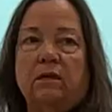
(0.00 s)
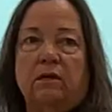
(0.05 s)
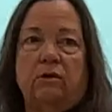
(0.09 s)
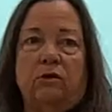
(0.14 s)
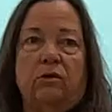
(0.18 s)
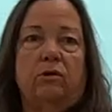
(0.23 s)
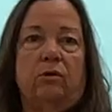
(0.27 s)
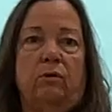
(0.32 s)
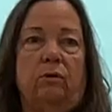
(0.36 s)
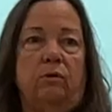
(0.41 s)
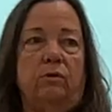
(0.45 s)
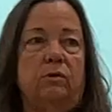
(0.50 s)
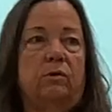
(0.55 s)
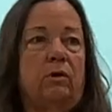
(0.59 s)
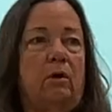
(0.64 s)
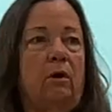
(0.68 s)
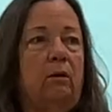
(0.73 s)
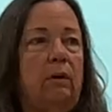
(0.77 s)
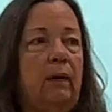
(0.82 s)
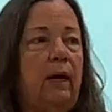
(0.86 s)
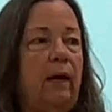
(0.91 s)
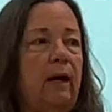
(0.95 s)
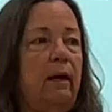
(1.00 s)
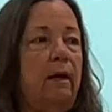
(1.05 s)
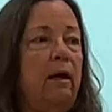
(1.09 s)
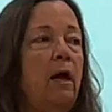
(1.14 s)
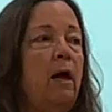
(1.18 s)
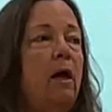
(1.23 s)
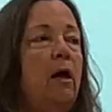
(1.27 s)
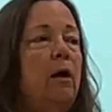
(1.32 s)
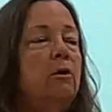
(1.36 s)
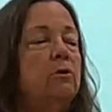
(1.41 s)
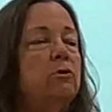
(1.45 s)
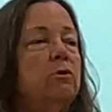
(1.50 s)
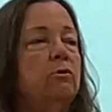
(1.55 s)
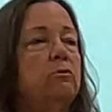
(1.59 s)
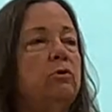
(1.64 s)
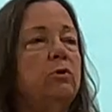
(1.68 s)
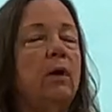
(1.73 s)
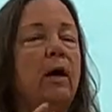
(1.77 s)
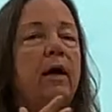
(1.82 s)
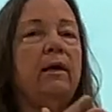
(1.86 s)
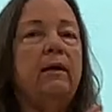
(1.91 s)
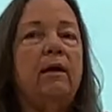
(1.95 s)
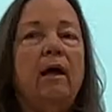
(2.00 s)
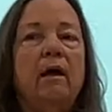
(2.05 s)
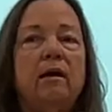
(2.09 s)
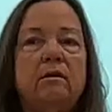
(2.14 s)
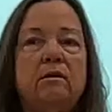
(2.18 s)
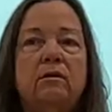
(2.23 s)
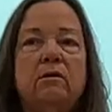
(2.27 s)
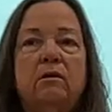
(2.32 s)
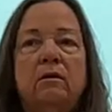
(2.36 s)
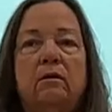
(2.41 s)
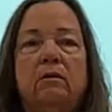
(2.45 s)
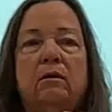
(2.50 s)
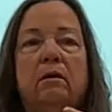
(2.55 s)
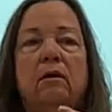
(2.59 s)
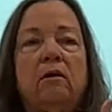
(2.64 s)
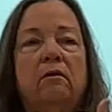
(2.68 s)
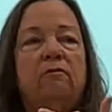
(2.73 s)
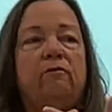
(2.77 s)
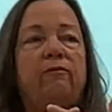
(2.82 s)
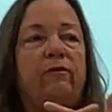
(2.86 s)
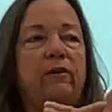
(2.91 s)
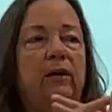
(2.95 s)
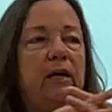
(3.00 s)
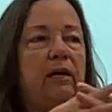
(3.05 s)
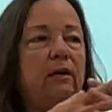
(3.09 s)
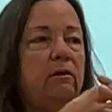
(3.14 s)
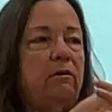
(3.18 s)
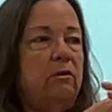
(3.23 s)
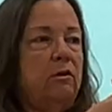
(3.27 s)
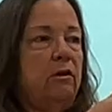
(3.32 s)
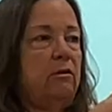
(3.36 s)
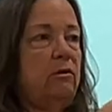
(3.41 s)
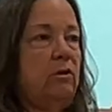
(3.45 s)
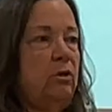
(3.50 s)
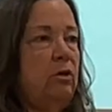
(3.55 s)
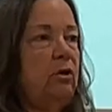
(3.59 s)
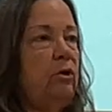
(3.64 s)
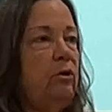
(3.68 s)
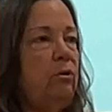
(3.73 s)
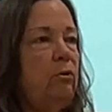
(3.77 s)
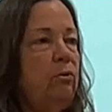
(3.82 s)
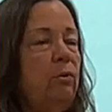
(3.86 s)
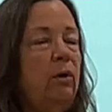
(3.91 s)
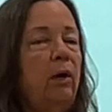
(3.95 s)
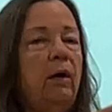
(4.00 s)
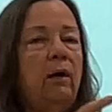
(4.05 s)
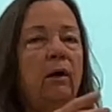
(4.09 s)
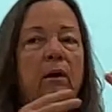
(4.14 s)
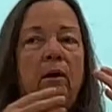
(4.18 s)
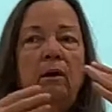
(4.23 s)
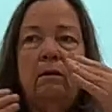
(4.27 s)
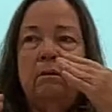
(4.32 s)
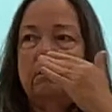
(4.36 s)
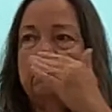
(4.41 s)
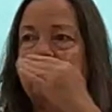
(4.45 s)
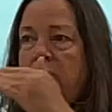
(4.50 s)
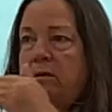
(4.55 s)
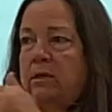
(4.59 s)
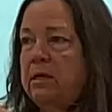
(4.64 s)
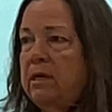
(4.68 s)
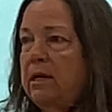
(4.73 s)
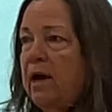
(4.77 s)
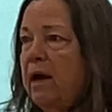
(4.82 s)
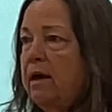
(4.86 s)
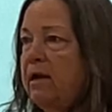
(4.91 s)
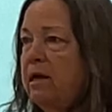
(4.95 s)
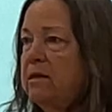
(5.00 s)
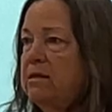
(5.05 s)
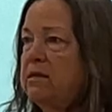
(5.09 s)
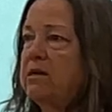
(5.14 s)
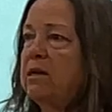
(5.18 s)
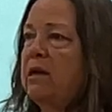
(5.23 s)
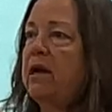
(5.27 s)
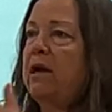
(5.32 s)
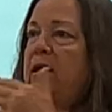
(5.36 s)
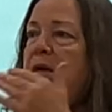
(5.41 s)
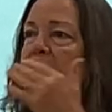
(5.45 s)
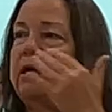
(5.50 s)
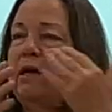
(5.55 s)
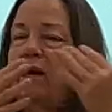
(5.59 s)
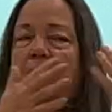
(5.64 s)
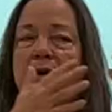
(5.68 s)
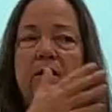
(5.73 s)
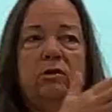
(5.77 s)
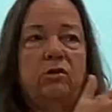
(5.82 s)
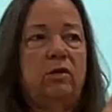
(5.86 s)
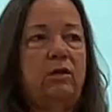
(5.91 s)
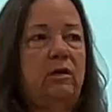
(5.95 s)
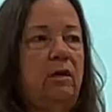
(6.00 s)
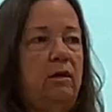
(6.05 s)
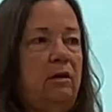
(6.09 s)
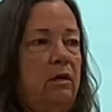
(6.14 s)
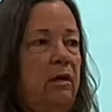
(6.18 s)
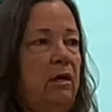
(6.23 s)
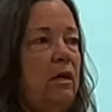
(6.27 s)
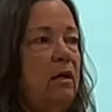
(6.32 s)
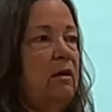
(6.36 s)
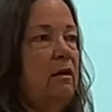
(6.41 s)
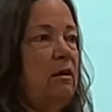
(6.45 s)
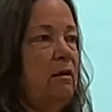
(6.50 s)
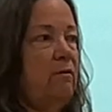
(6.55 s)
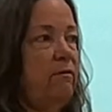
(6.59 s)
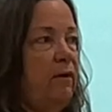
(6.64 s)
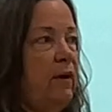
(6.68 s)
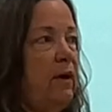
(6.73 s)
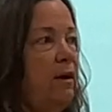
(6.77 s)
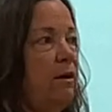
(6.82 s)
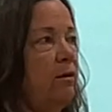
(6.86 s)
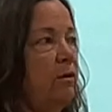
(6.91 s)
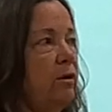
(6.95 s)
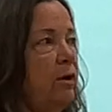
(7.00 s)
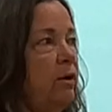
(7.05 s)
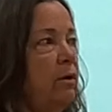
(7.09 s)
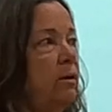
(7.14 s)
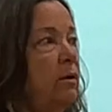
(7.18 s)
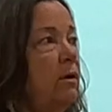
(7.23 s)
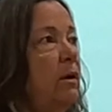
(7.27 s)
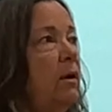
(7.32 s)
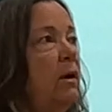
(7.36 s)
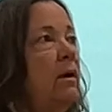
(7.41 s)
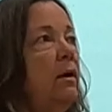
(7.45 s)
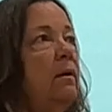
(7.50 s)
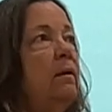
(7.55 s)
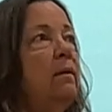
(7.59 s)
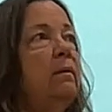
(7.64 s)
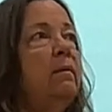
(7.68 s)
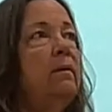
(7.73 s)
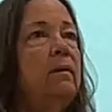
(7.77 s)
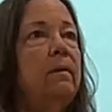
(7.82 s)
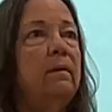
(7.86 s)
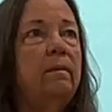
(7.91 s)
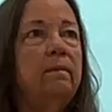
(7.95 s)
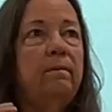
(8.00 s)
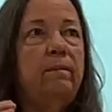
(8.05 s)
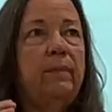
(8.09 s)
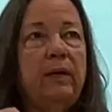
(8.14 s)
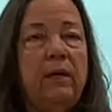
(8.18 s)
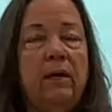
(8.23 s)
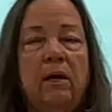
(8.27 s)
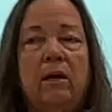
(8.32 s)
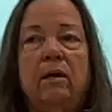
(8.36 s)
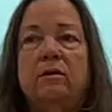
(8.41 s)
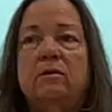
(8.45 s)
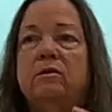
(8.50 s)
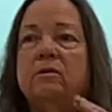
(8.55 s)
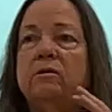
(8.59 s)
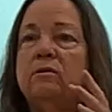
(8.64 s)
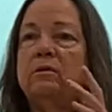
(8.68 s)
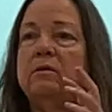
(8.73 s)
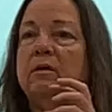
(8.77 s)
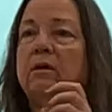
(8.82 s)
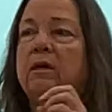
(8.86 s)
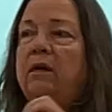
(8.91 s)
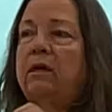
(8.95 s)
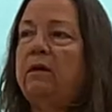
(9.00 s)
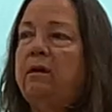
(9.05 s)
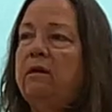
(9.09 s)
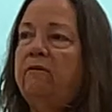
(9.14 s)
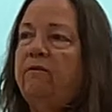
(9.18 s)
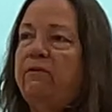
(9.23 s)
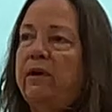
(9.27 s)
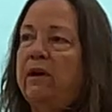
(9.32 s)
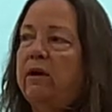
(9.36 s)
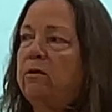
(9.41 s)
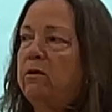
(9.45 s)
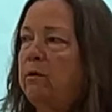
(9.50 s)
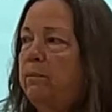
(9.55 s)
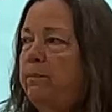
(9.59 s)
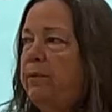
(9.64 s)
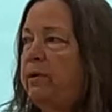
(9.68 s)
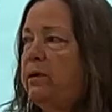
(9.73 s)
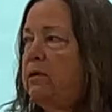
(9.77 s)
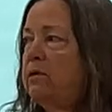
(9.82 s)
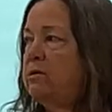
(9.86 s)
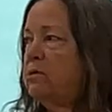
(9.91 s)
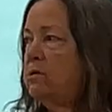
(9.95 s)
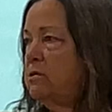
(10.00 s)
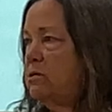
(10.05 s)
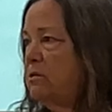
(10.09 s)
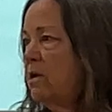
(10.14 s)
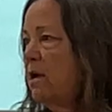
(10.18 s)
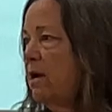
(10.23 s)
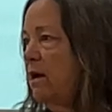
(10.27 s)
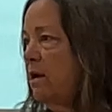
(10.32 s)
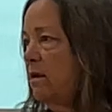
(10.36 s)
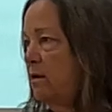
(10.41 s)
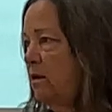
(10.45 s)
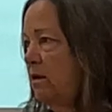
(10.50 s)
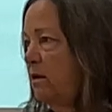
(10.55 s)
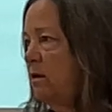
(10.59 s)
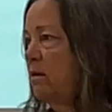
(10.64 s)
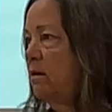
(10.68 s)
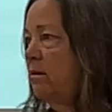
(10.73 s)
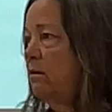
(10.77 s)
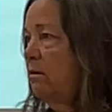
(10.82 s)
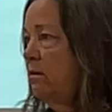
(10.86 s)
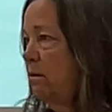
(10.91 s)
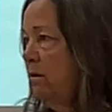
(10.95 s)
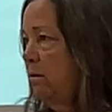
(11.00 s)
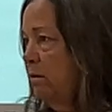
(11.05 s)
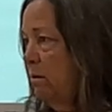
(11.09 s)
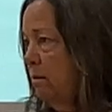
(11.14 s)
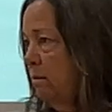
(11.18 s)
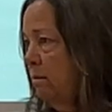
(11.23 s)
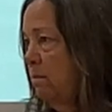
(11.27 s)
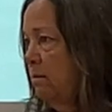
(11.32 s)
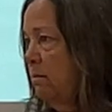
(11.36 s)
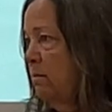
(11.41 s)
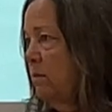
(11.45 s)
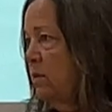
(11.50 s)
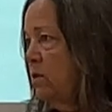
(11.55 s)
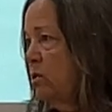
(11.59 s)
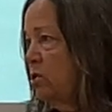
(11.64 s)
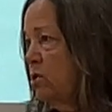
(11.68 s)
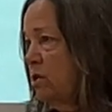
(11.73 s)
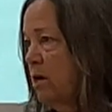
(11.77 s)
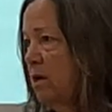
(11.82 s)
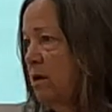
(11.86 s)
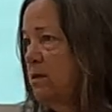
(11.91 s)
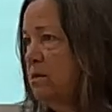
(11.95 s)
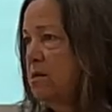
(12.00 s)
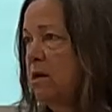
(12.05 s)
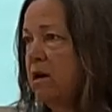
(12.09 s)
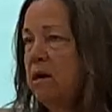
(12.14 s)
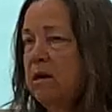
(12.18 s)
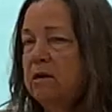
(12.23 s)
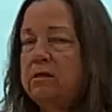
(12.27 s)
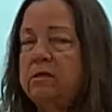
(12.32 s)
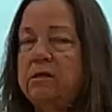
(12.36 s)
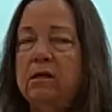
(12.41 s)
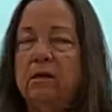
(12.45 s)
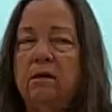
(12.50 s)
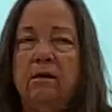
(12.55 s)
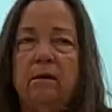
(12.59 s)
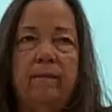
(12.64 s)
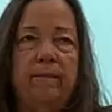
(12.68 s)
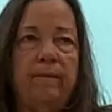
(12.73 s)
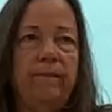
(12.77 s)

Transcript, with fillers: issues, okay? So try not to conflate the two, SIADH and in kidney failure, because kidney failure piece is not in Ms. content,